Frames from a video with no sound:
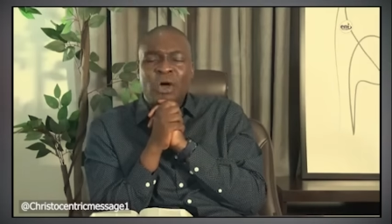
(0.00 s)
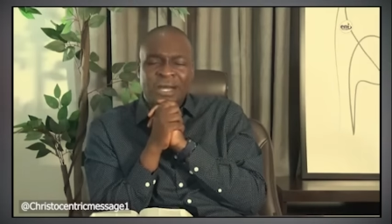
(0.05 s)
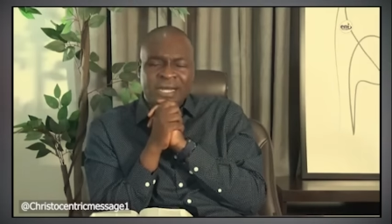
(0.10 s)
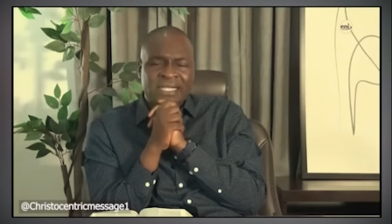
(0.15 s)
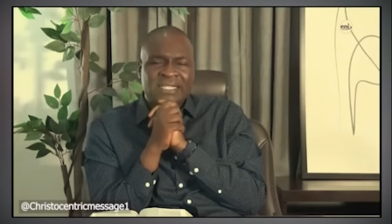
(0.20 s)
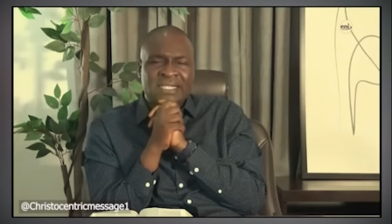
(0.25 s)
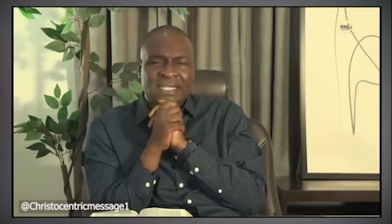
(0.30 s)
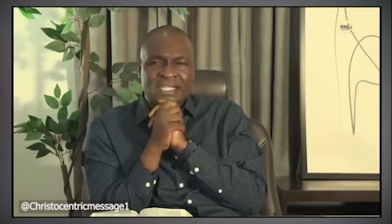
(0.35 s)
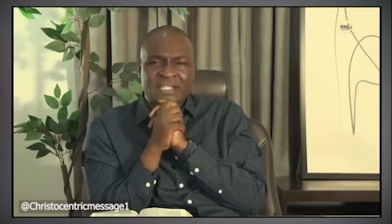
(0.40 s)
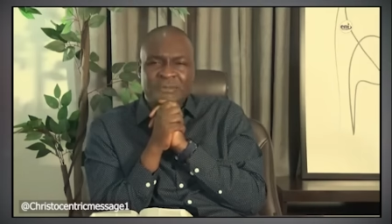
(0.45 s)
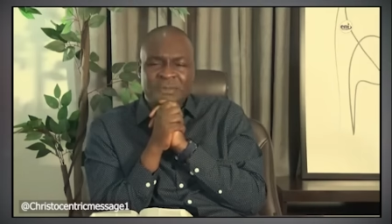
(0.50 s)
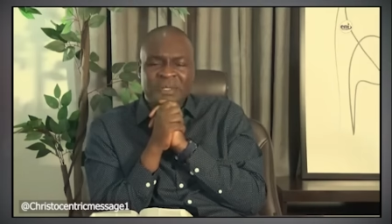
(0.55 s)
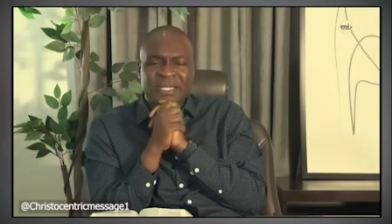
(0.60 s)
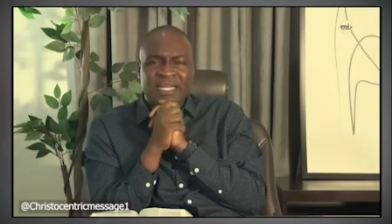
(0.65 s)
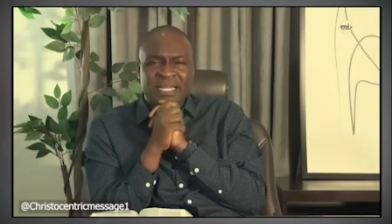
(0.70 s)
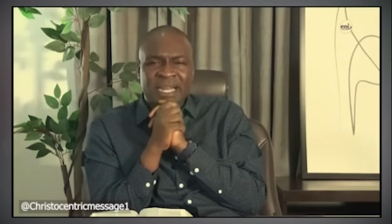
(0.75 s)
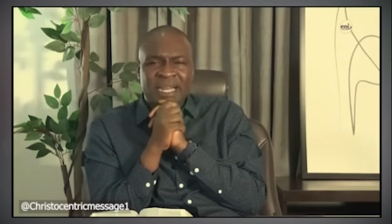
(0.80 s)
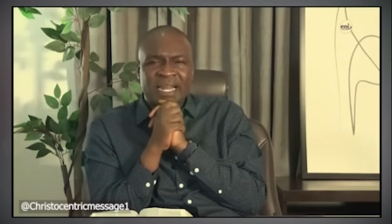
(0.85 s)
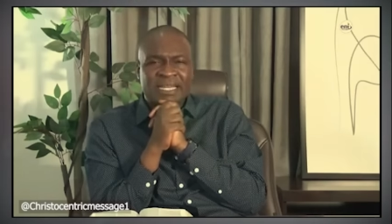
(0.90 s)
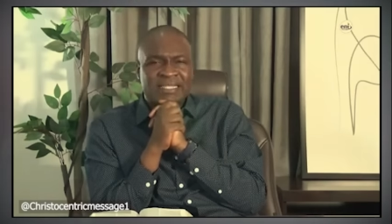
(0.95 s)
honestly
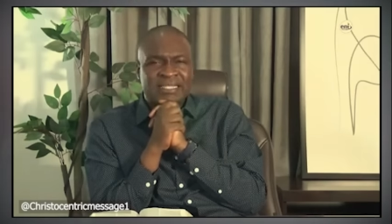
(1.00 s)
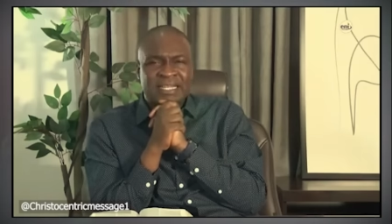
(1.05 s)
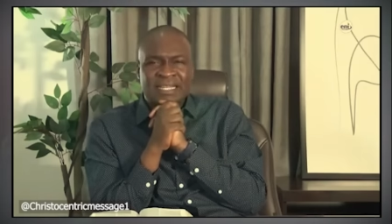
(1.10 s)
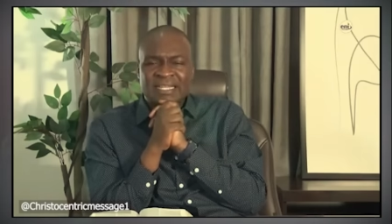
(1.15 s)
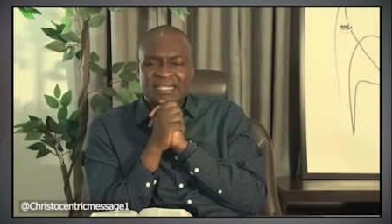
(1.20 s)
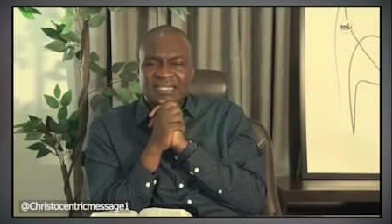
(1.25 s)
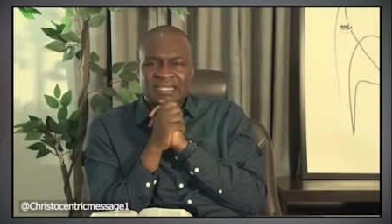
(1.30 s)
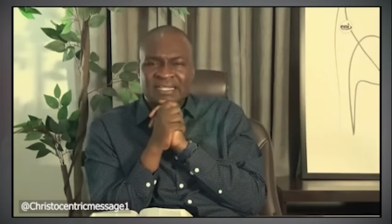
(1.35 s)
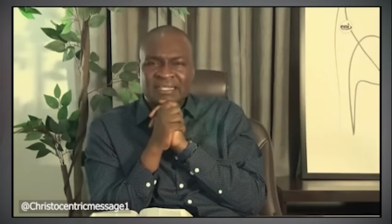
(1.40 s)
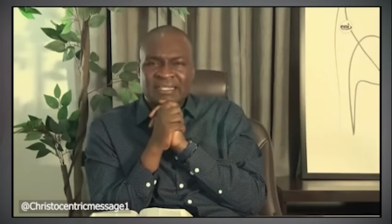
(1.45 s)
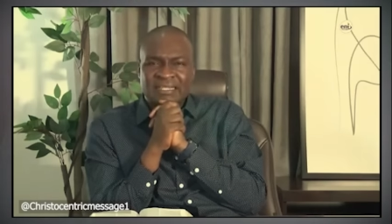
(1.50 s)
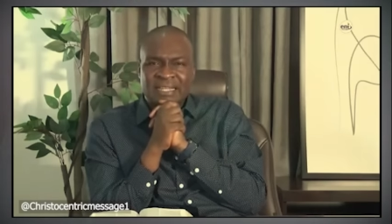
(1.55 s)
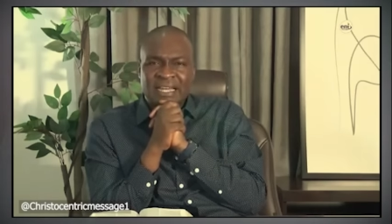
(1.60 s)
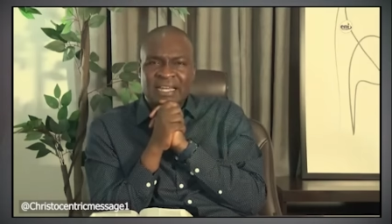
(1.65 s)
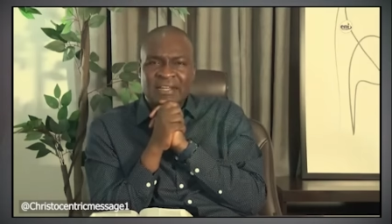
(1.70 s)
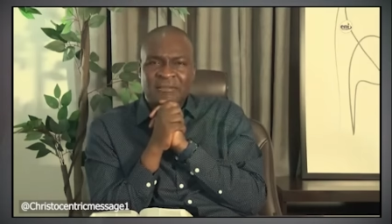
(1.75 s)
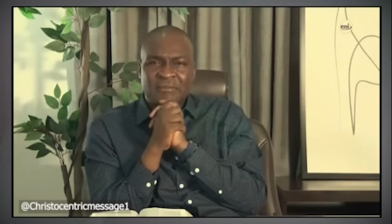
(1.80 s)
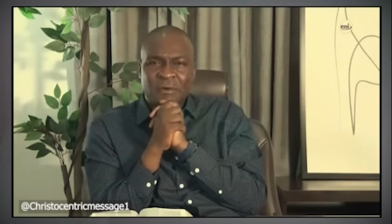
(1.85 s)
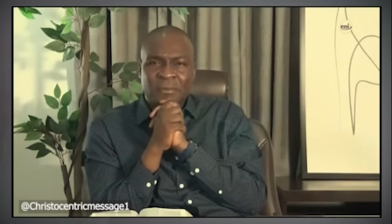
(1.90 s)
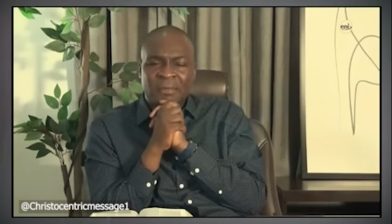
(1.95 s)
speaking, and I say this
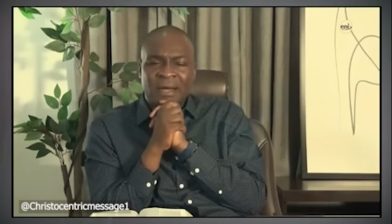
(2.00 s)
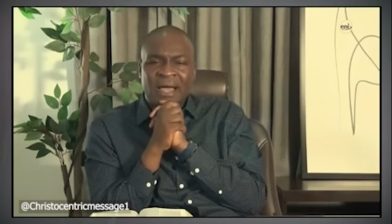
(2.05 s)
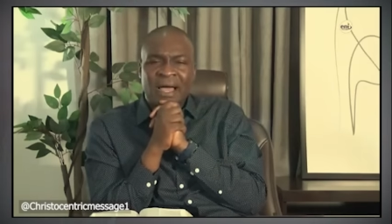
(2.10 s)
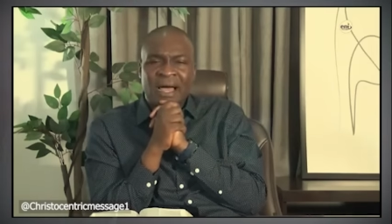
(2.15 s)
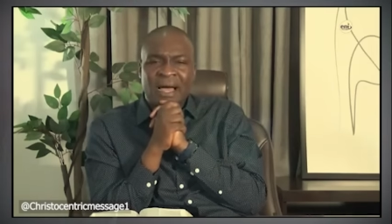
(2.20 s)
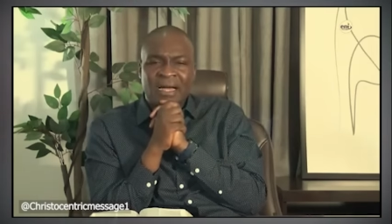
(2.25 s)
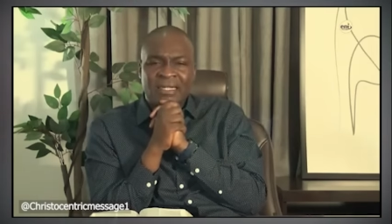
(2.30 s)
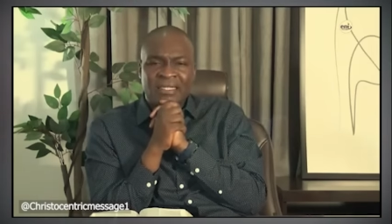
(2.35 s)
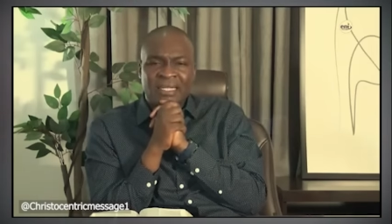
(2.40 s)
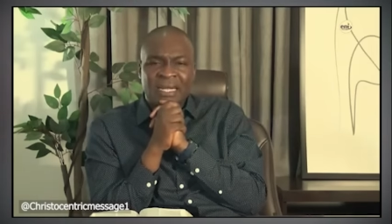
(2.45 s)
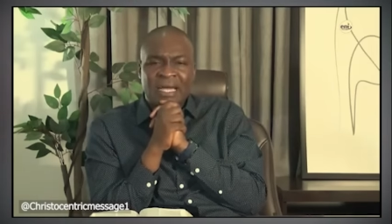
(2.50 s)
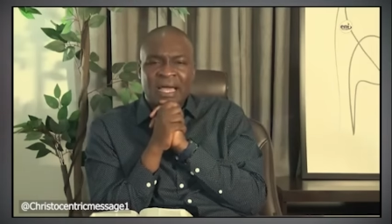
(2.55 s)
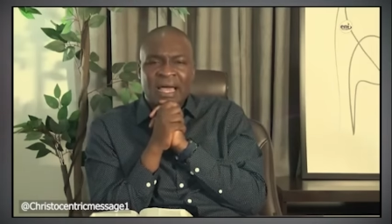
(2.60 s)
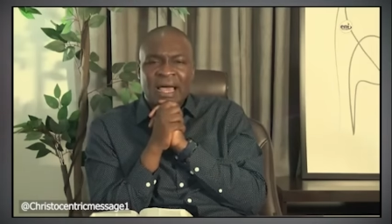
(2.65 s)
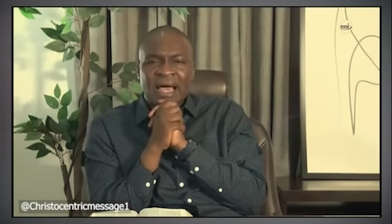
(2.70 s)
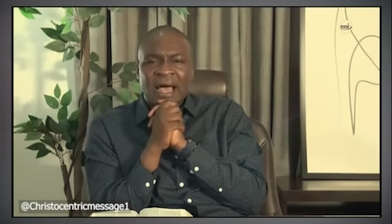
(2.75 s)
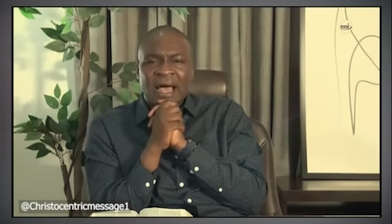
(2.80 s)
sincerely from my heart,